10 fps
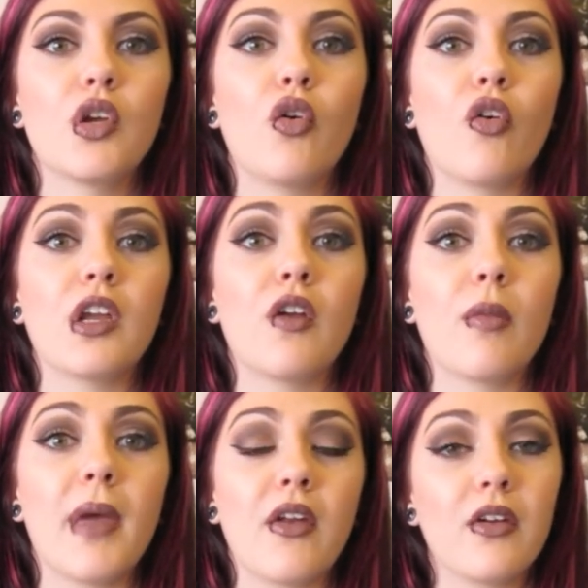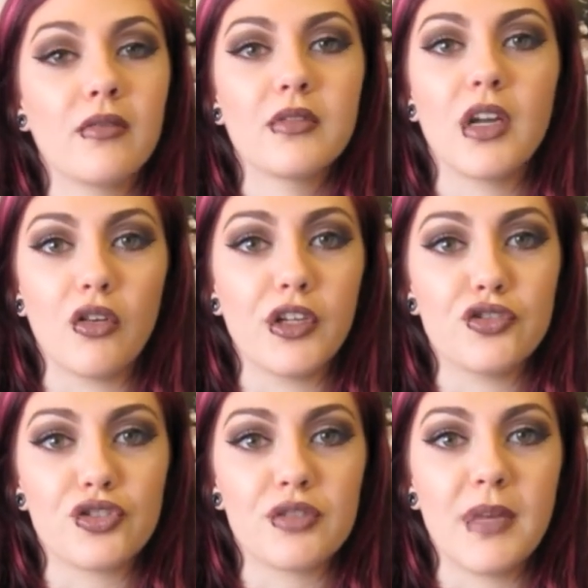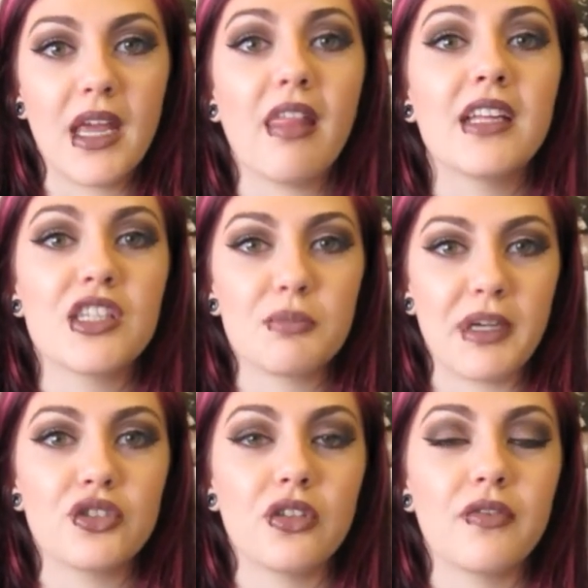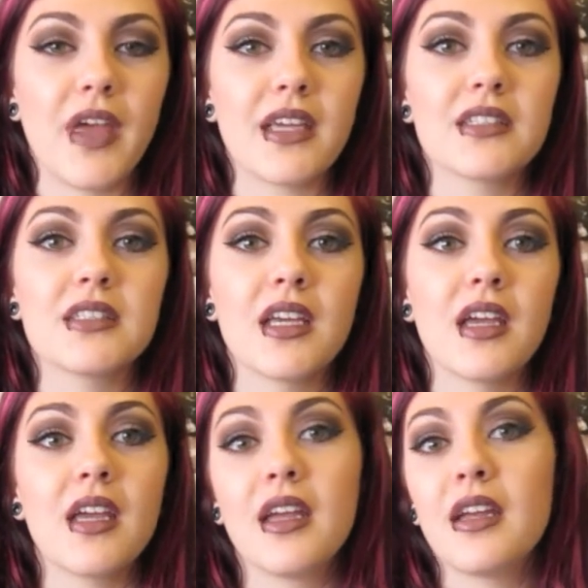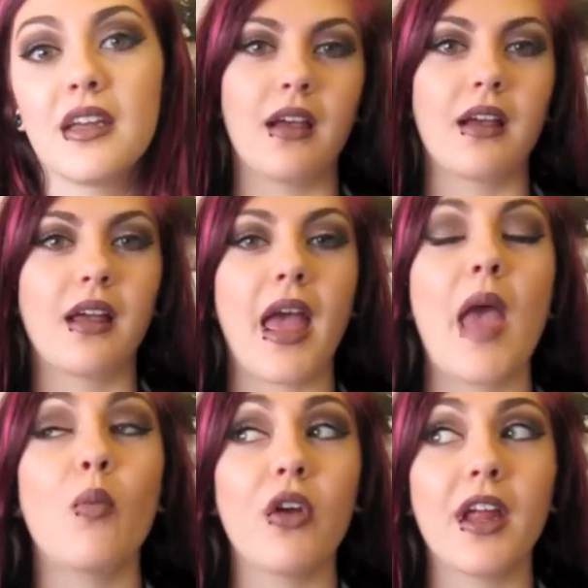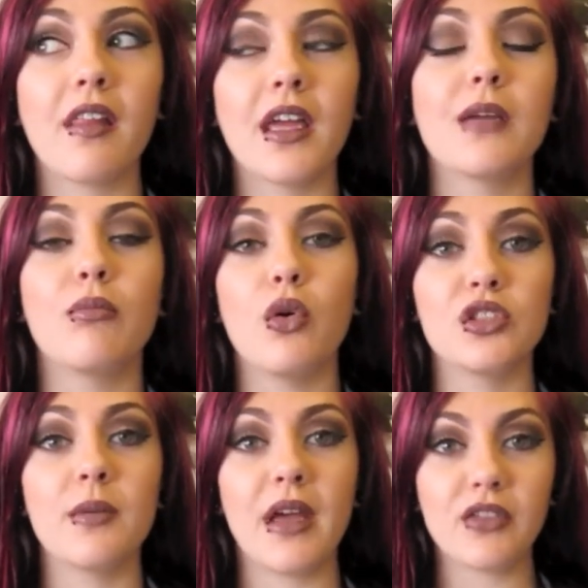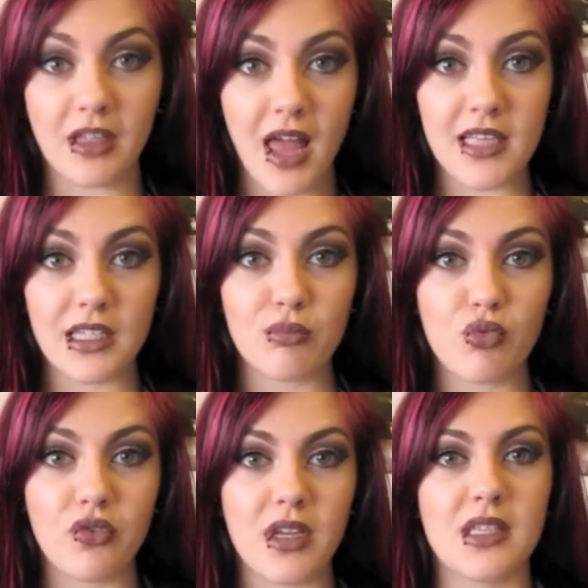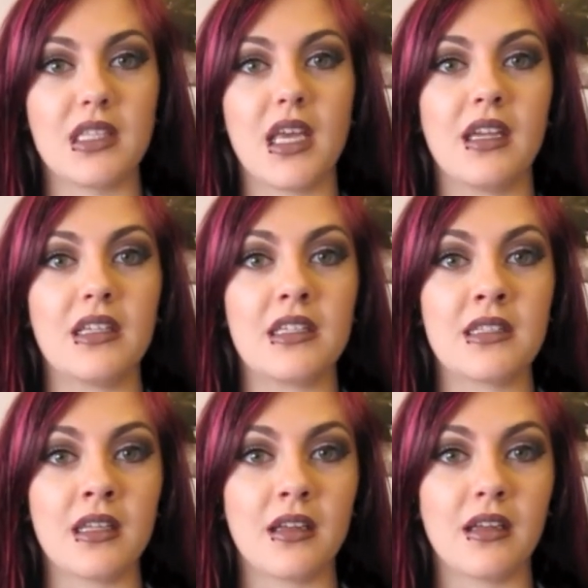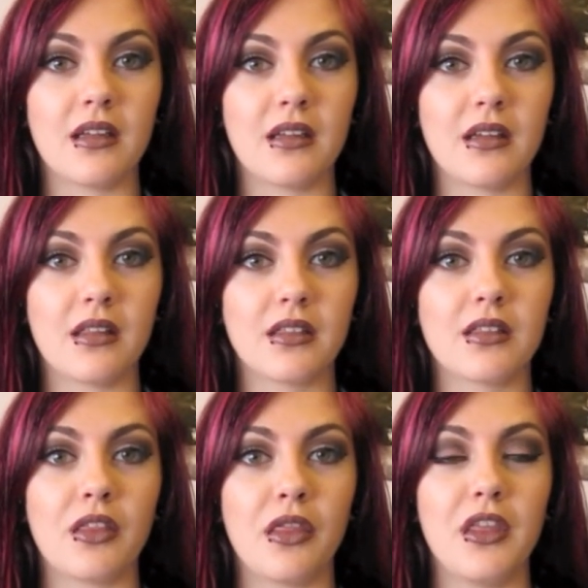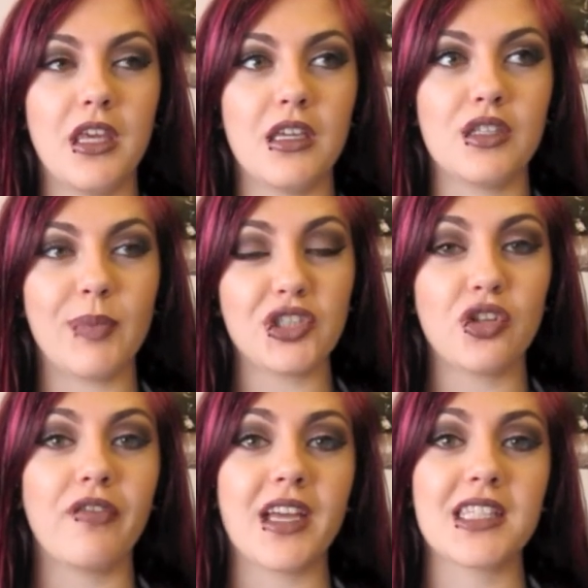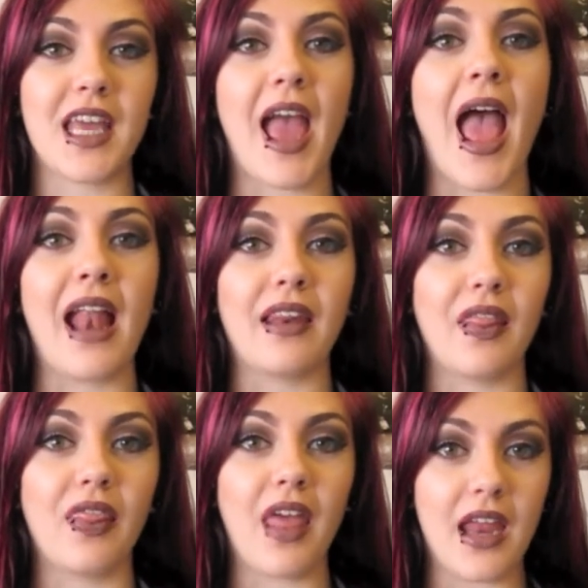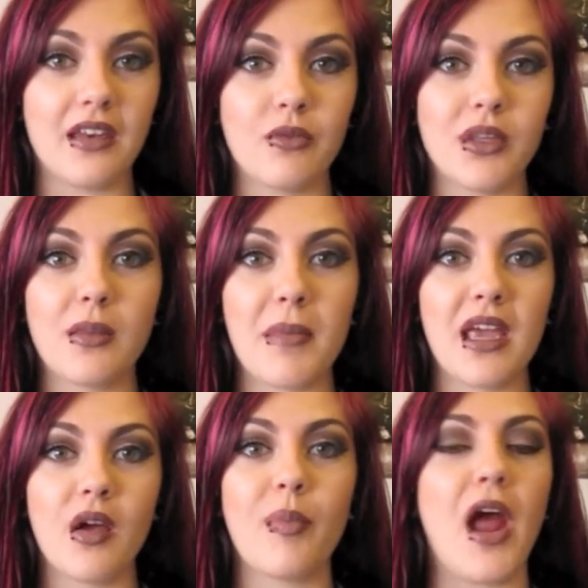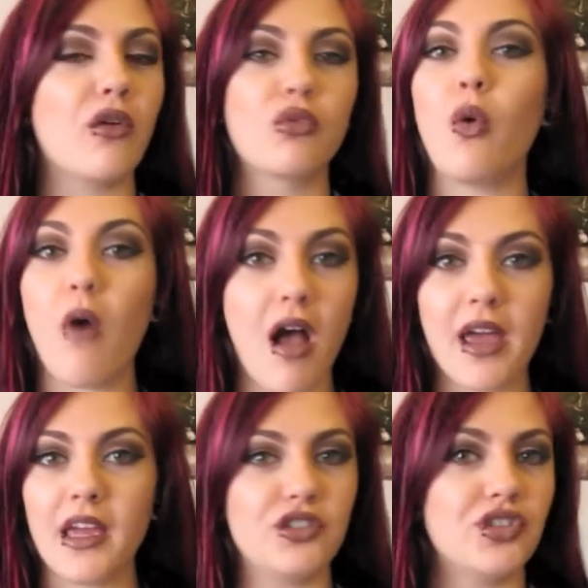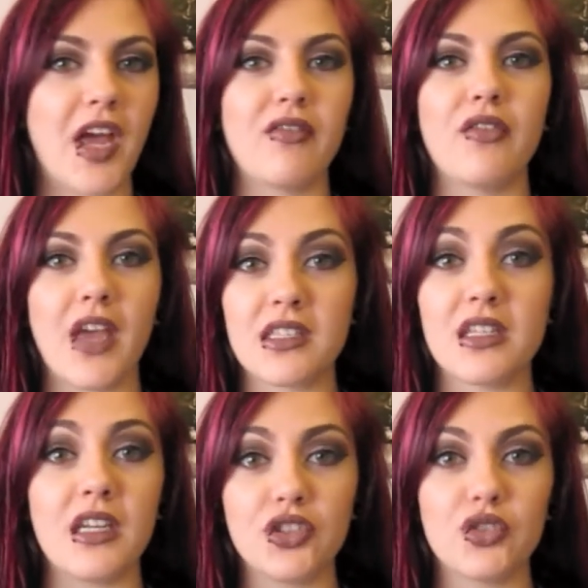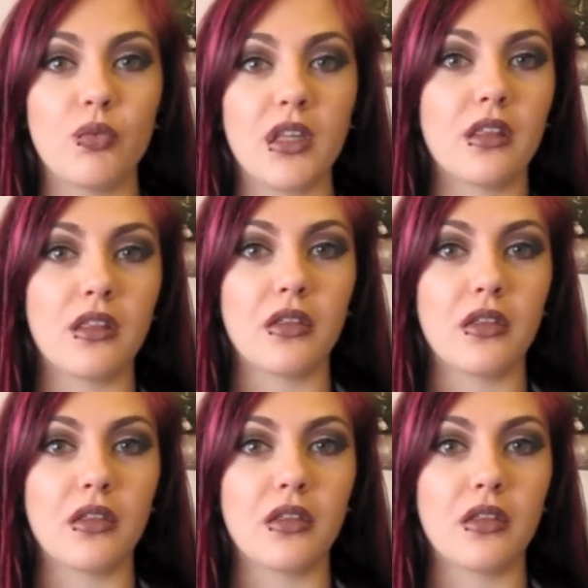gorier the better. It'll interest me. I like the special effects. And what I like most about the classic movies is the special effects they had then with the makeup. I don't know why, I just have a fascination with